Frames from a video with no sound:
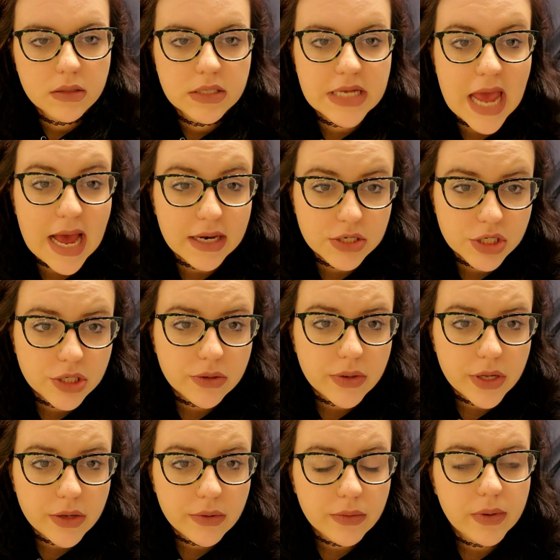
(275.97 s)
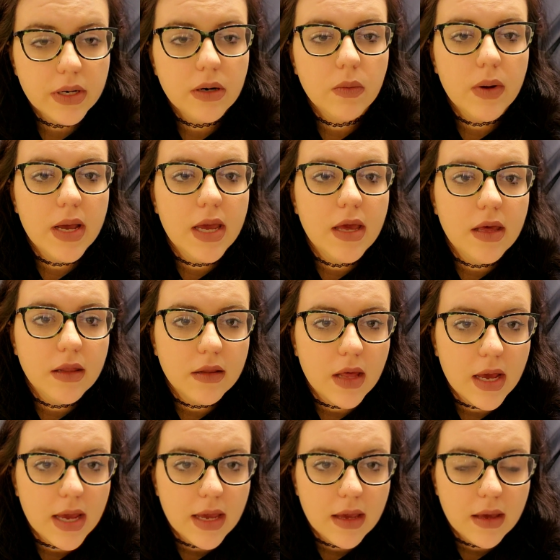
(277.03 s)
tattoo you in a way,
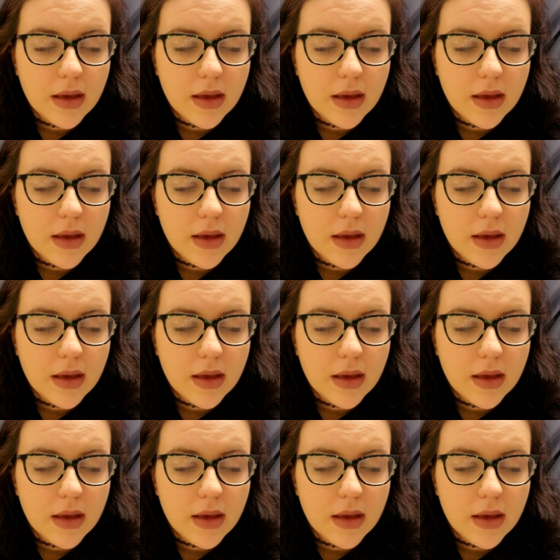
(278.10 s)
like,